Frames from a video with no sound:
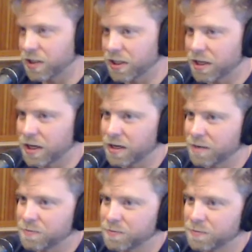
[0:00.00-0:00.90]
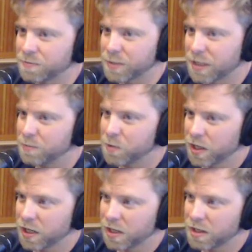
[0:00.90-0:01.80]
it, but I'm
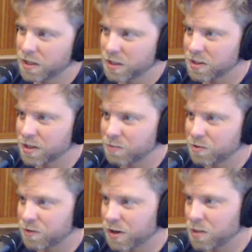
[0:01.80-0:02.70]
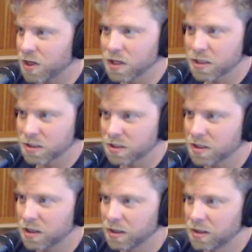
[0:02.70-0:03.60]
putting it in the top 3 because
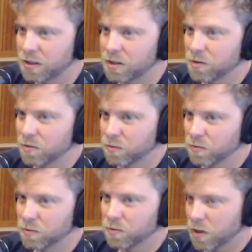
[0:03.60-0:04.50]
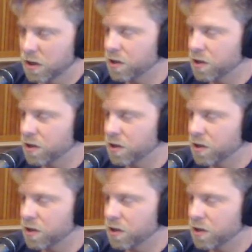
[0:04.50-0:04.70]
one,